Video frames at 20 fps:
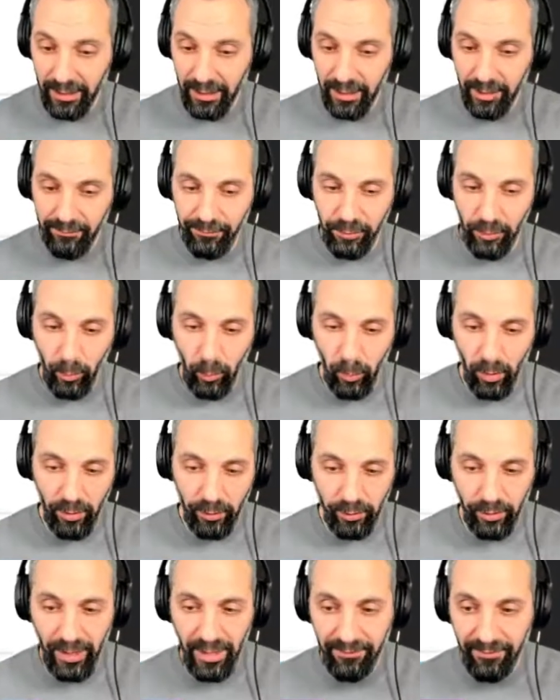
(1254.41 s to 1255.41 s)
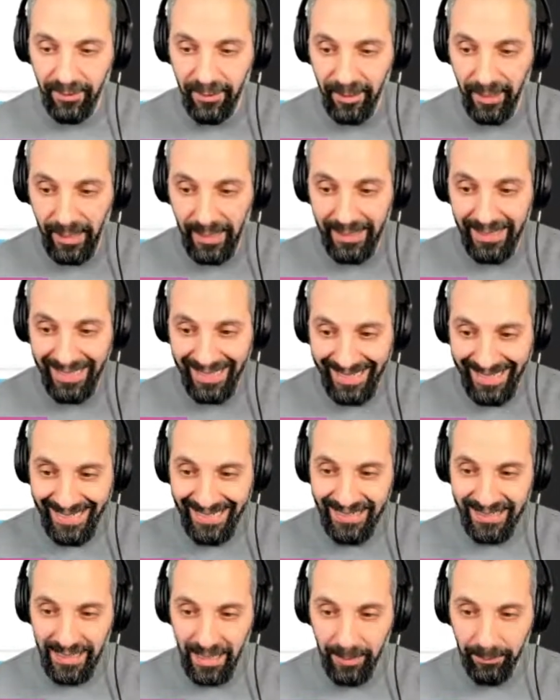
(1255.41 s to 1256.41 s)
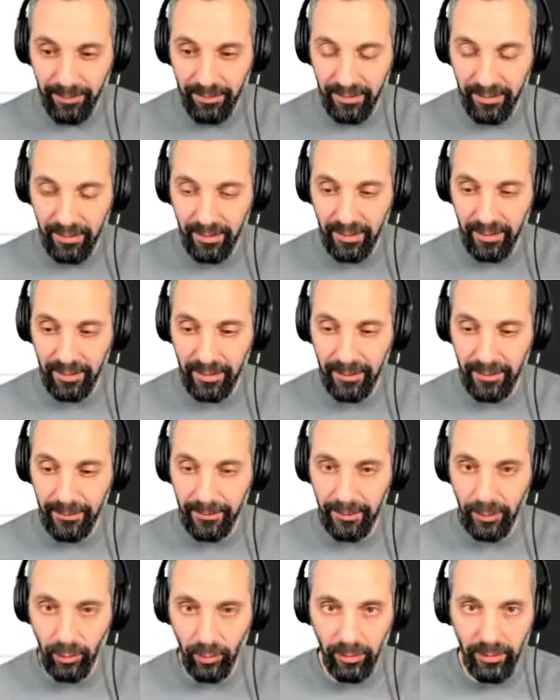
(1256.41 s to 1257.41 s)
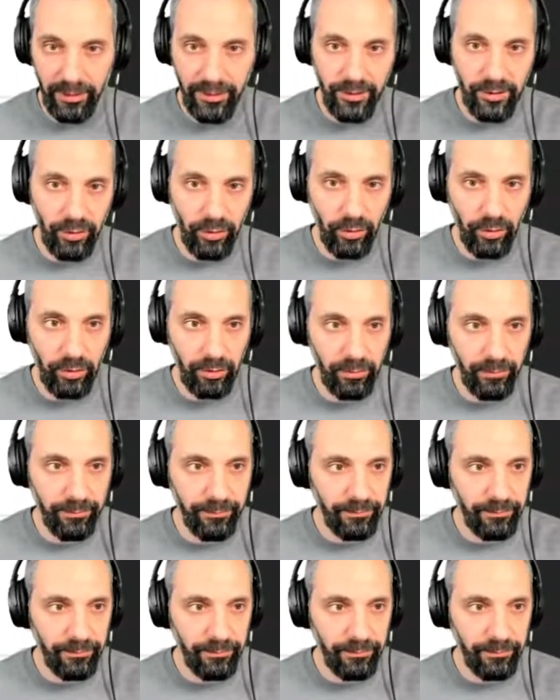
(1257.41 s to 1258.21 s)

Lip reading: If you want to have an in-depth knowledge of